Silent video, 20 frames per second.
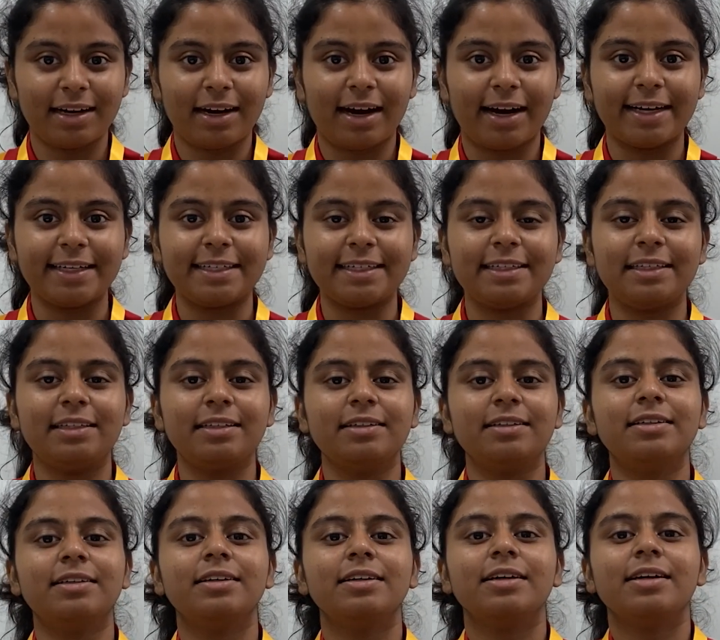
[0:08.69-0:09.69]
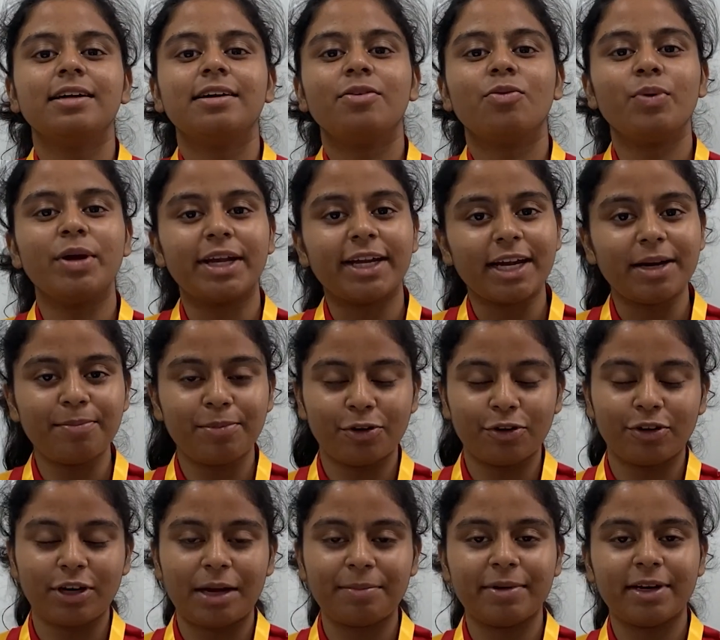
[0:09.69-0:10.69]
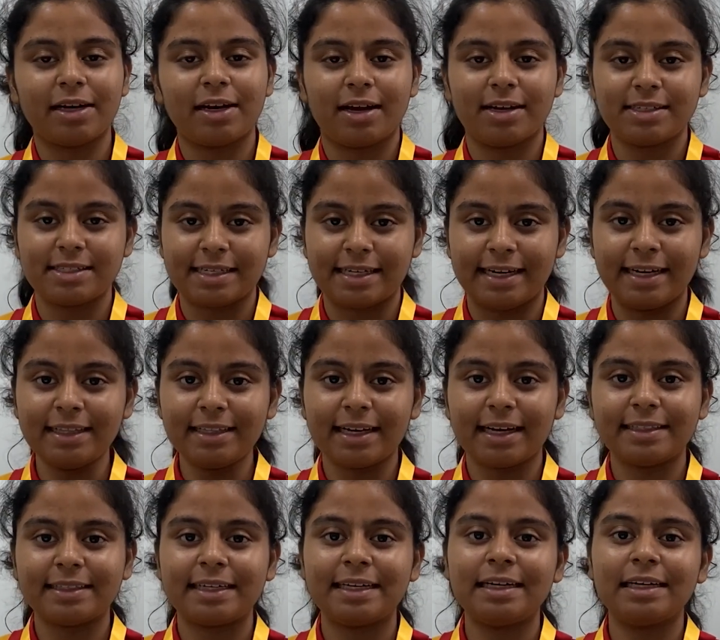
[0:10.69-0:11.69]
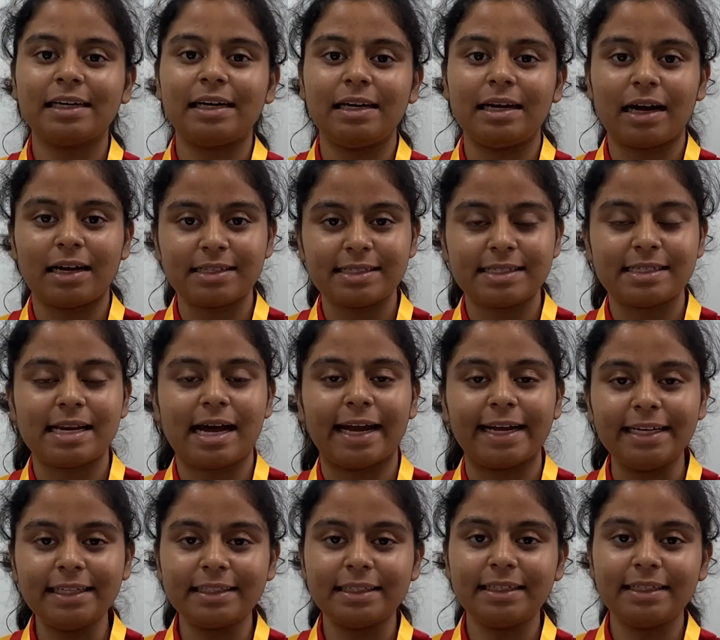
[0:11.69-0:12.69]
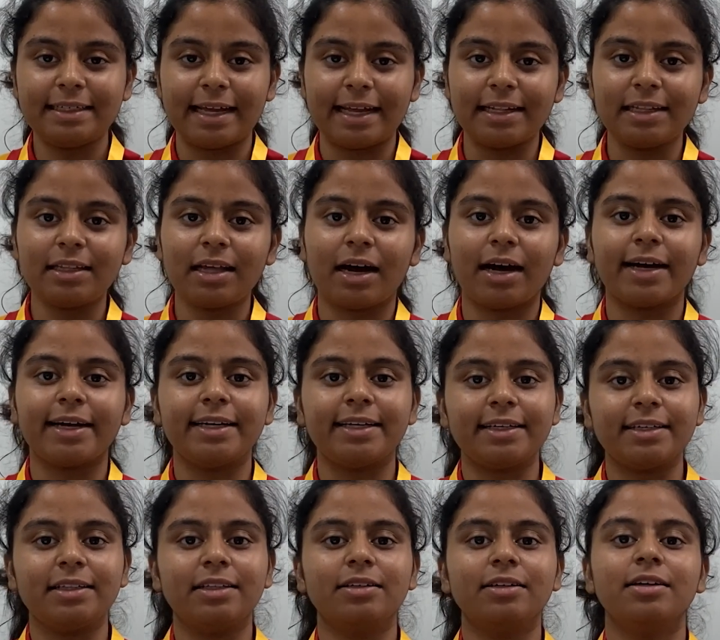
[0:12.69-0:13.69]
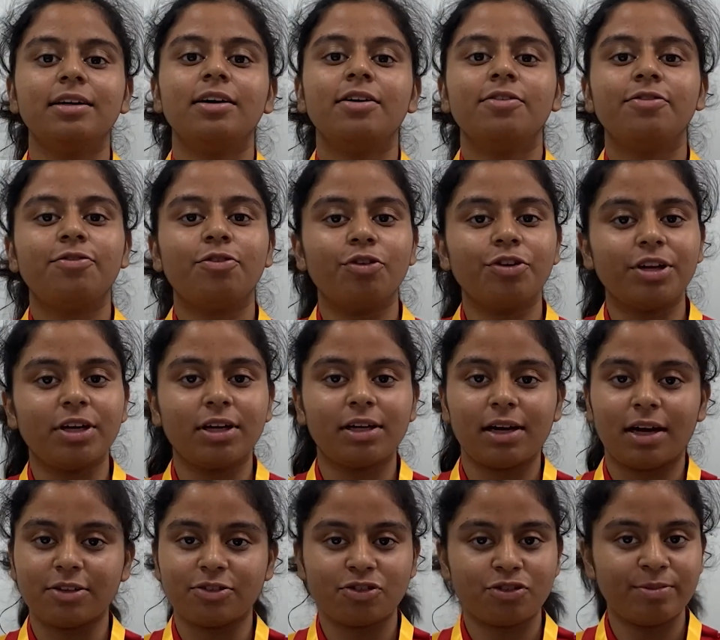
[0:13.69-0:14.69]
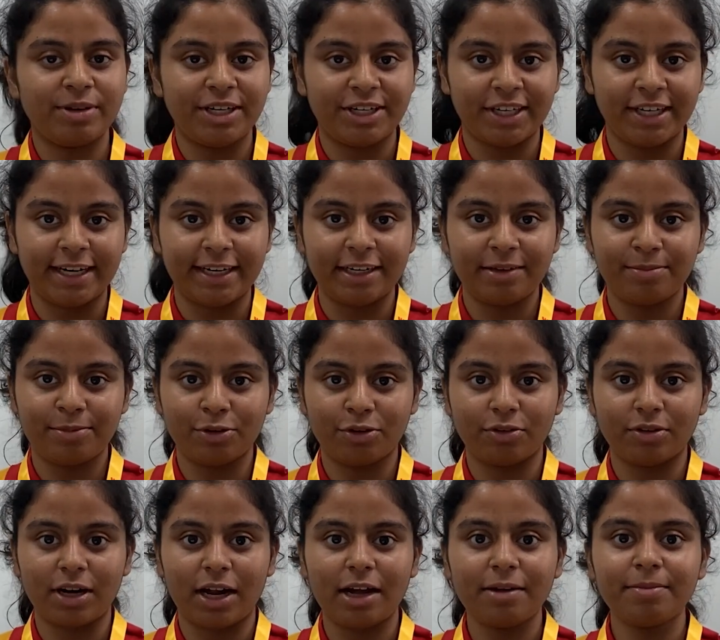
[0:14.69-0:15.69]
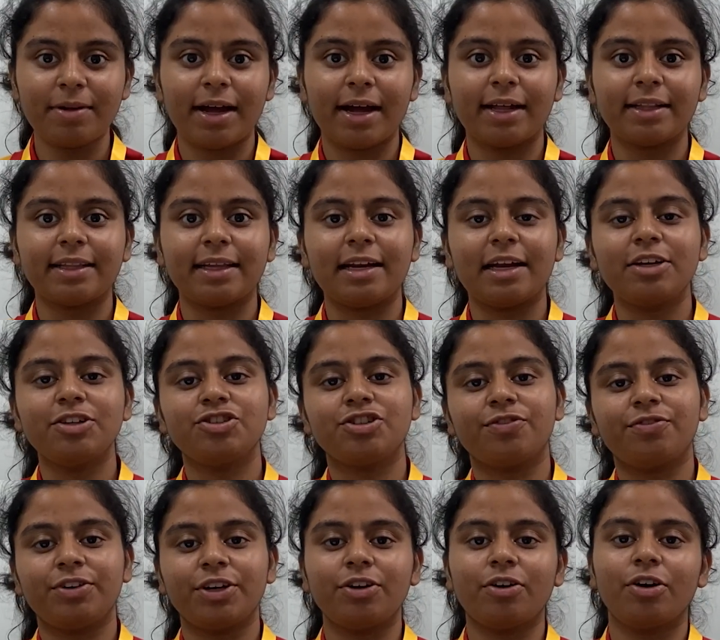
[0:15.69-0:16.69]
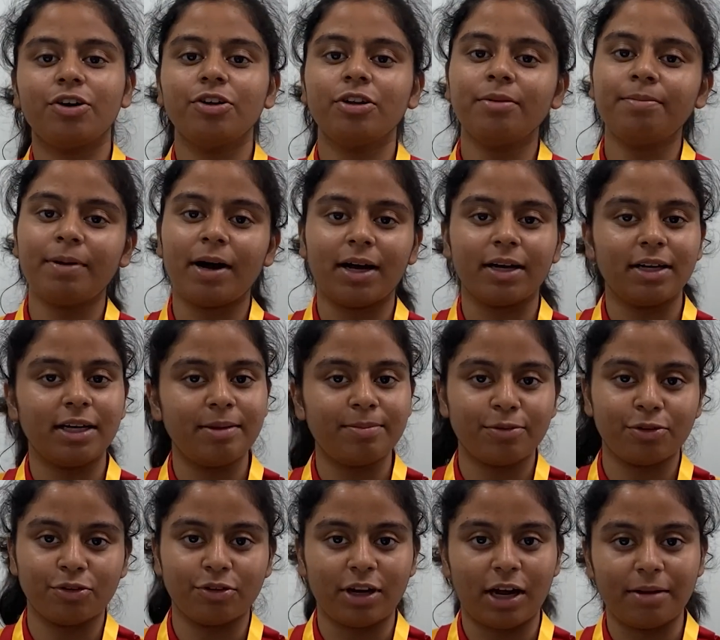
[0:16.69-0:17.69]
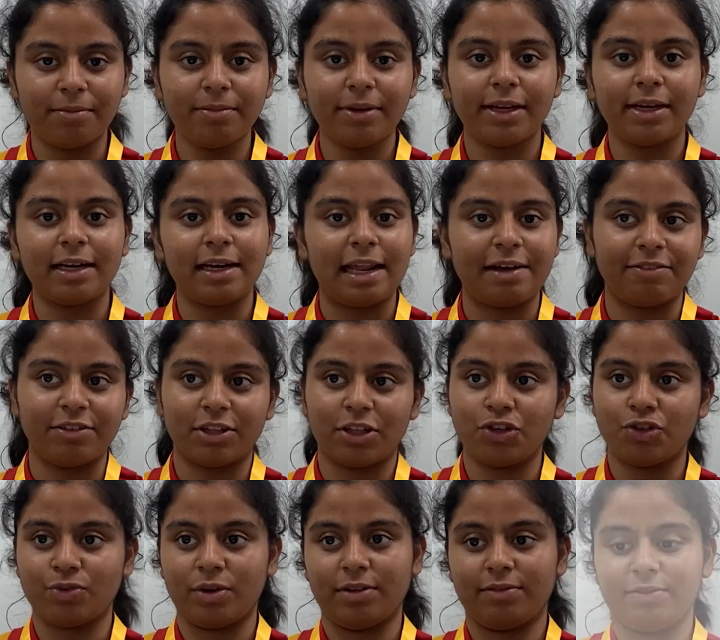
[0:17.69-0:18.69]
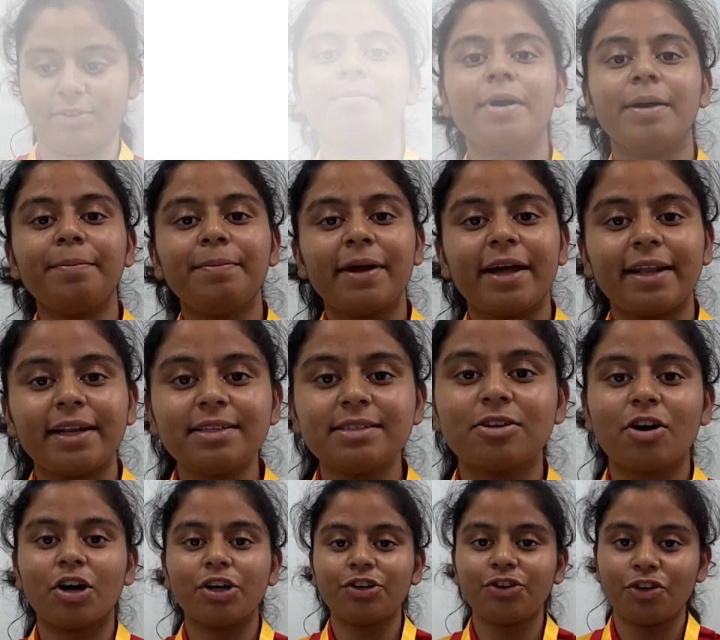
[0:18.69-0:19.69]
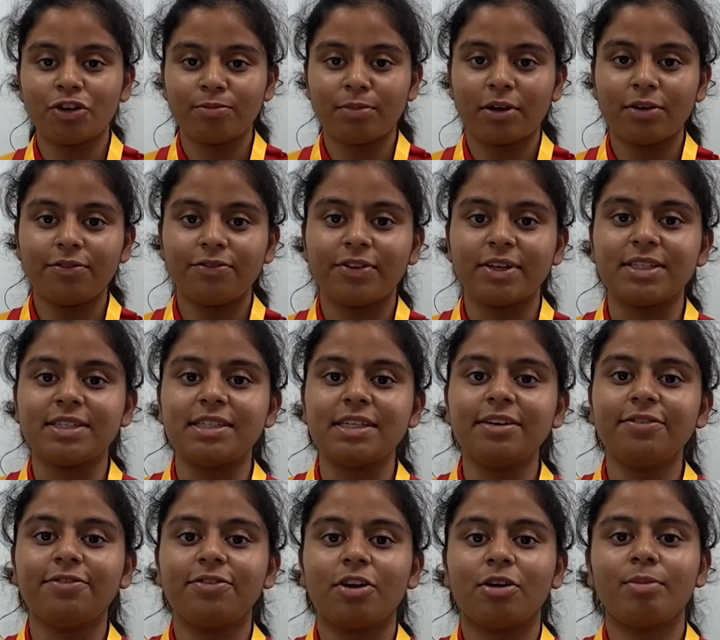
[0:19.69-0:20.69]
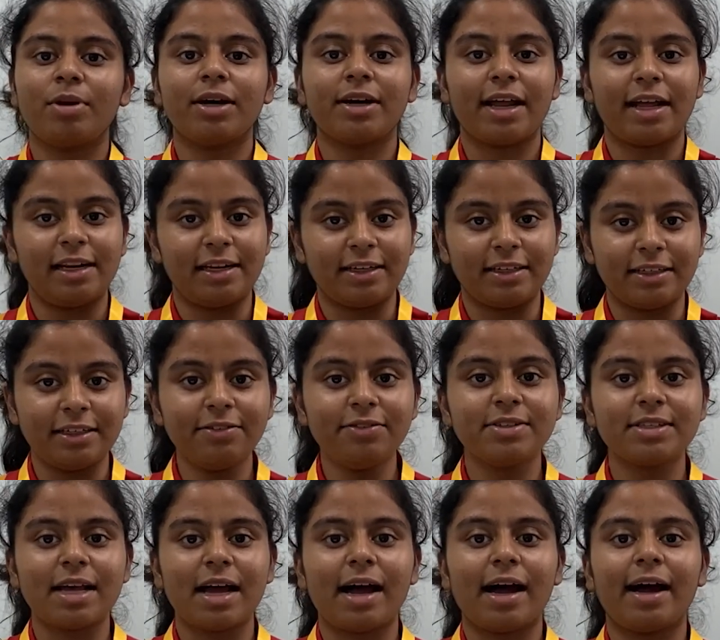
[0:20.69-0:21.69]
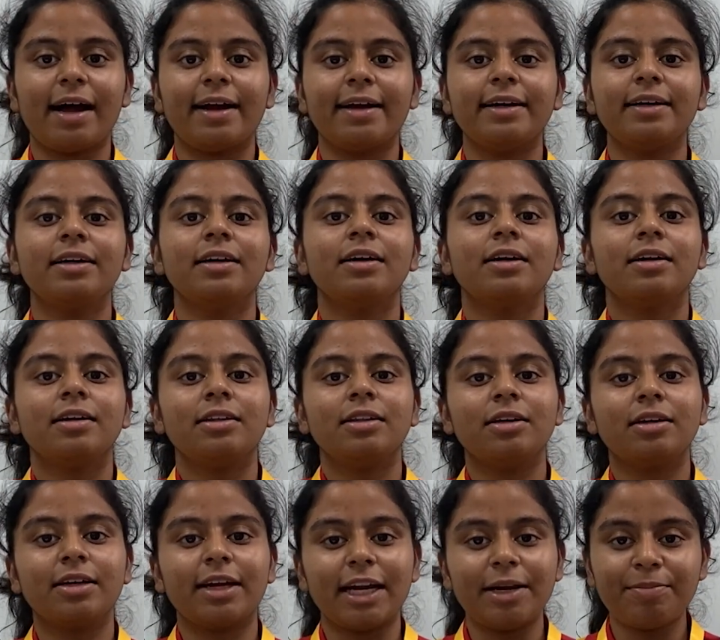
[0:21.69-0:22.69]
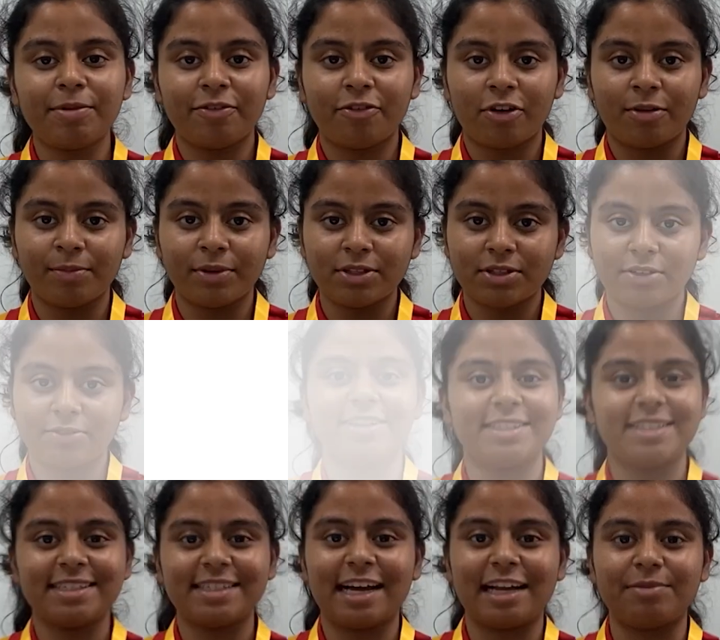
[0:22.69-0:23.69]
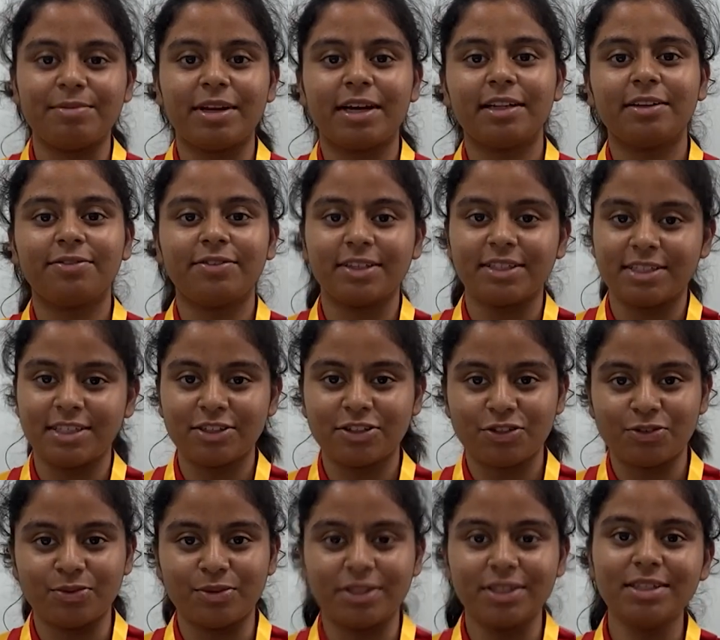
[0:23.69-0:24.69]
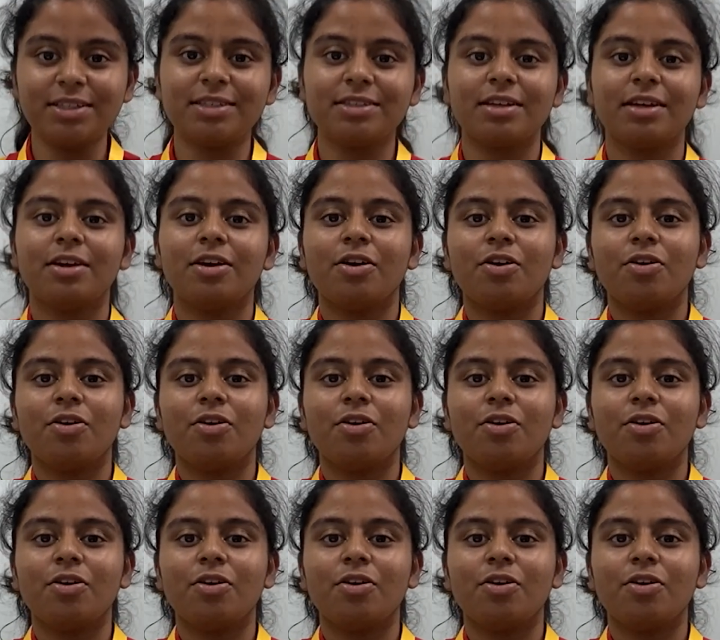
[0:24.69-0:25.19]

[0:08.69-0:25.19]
I did the weekend program in class 8th, and then in class 9th and 10th I did the 4-year classroom integrated program, and then I shifted on to the Panini program in 11th and 12th. My parents got to know about FIITJEE from our relatives, and the great performance of FIITJEE's alumni and the FIITJEE students